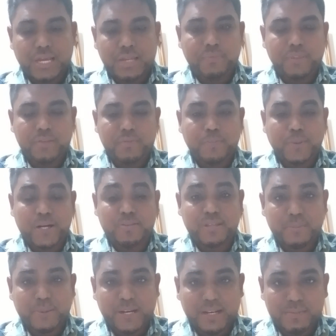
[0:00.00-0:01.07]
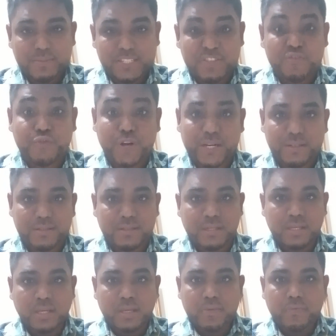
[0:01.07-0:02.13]
and the part 7 claims is straight
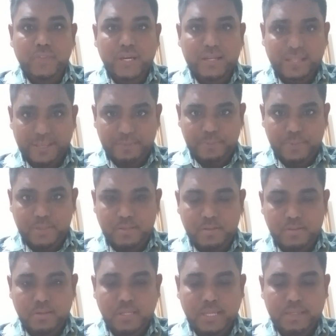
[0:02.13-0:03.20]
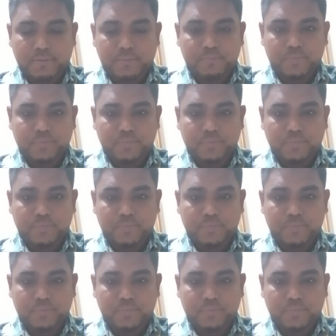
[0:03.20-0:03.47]
the claims like